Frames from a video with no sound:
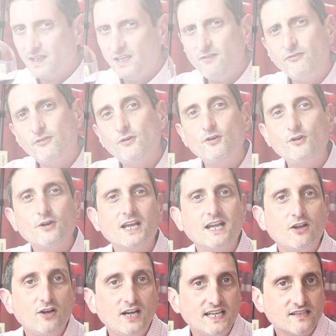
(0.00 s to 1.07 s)
If you look
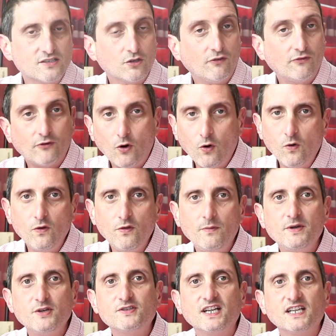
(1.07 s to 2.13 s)
at a list of all the
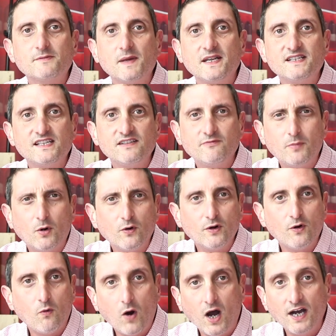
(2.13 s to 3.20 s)
most expensive
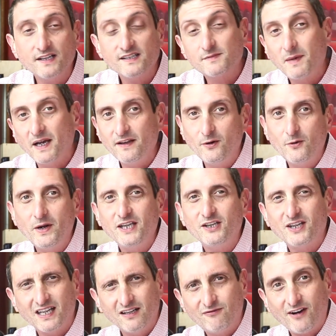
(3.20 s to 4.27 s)
Bordeaux wines, by the way,
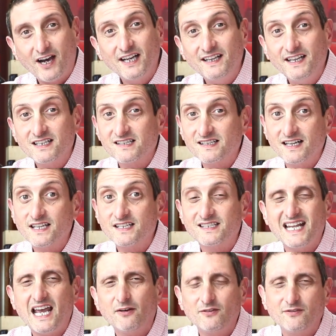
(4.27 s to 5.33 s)
you can find this
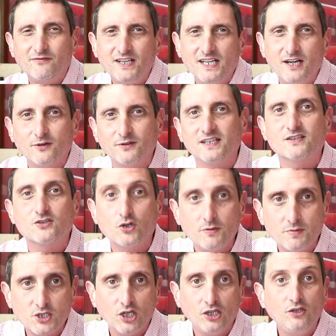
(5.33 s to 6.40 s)
list down the video
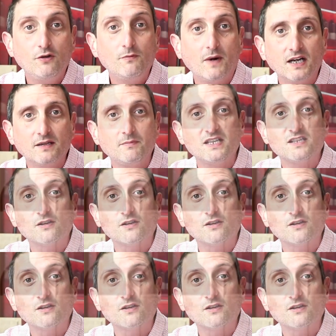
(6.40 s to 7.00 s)
description, you might be